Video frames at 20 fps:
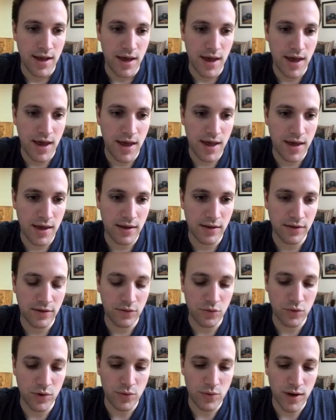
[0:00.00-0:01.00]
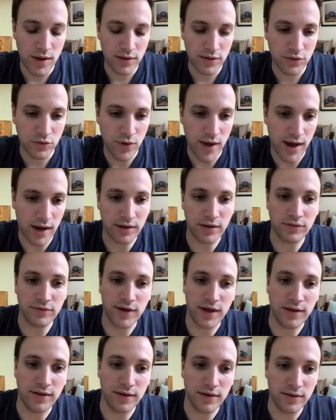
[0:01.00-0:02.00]
and we want to
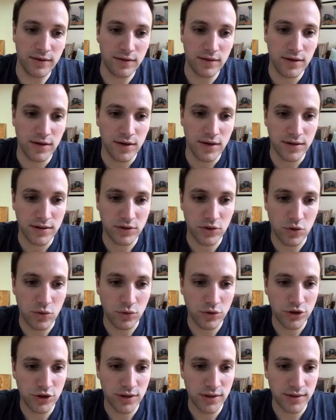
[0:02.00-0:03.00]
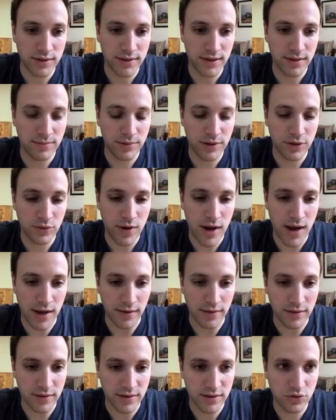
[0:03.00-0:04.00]
activate it. So we'll just simply
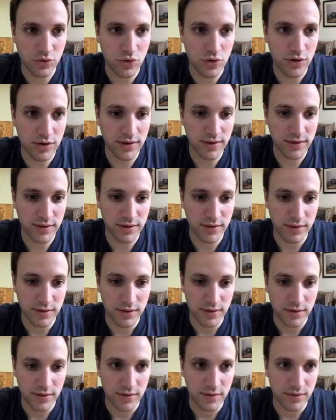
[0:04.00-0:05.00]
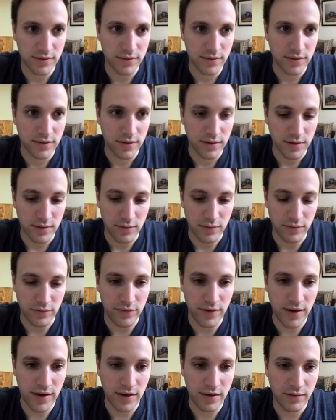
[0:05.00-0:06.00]
write source
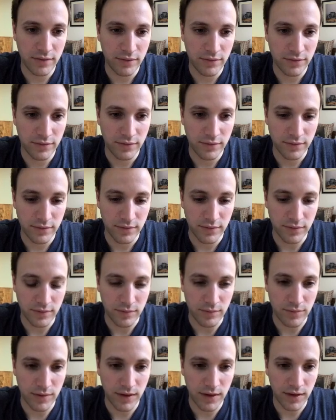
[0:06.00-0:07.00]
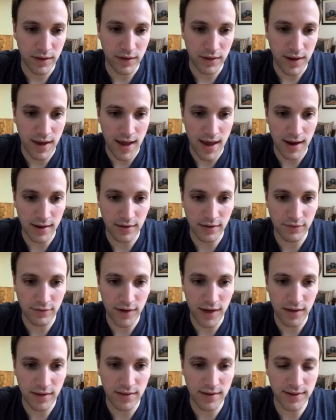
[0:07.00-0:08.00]
venv bin
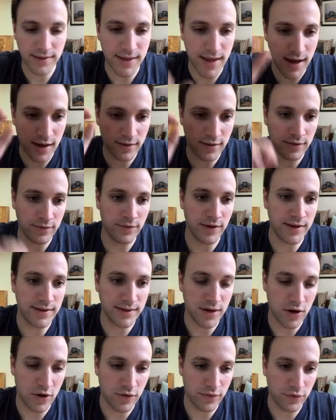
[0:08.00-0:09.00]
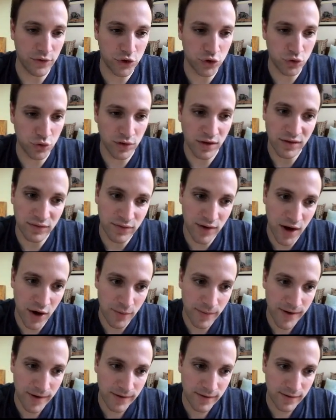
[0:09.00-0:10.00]
activate. This activates our virtual
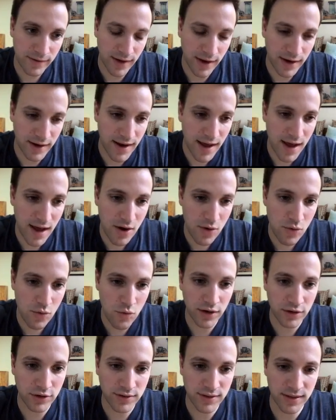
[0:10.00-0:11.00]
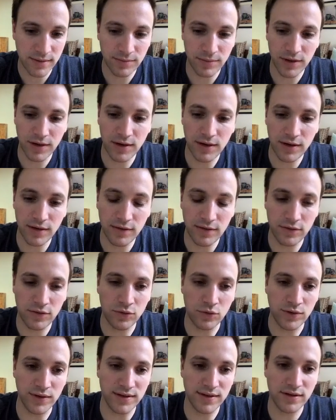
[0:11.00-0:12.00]
environment, and now we simply need
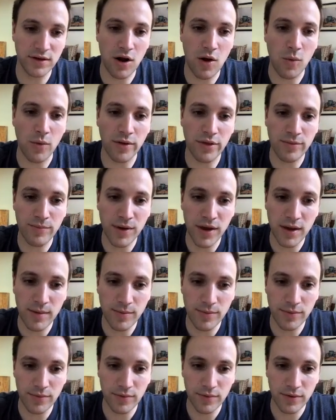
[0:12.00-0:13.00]
to install with pip